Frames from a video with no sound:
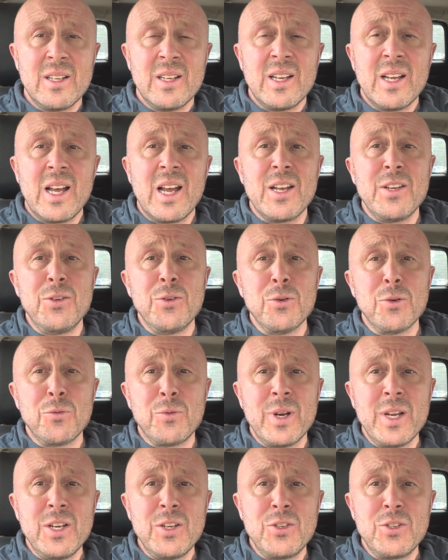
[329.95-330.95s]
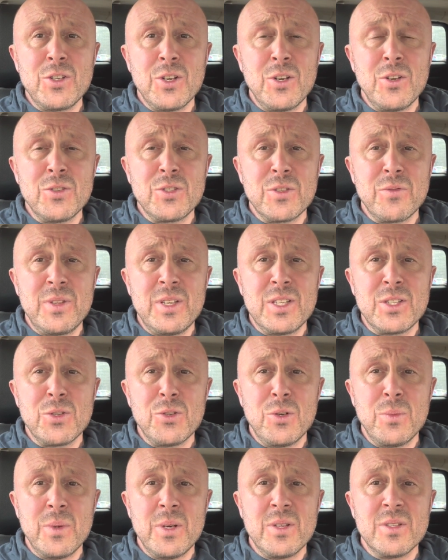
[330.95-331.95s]
and your ratios of these
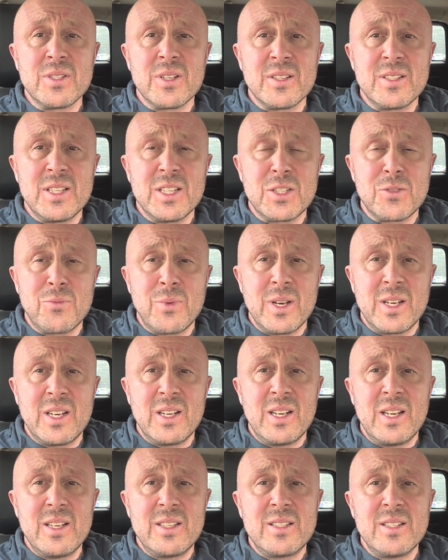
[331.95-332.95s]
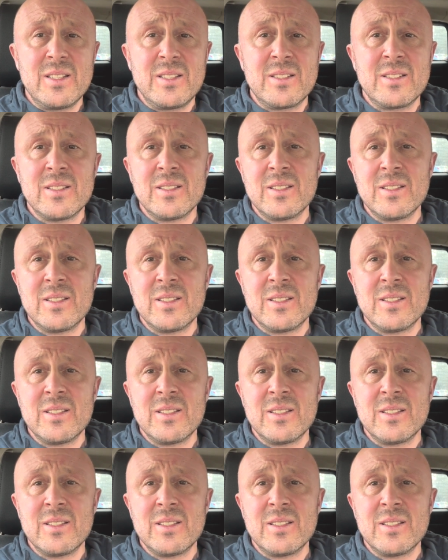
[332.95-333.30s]
hormones are dysregulated,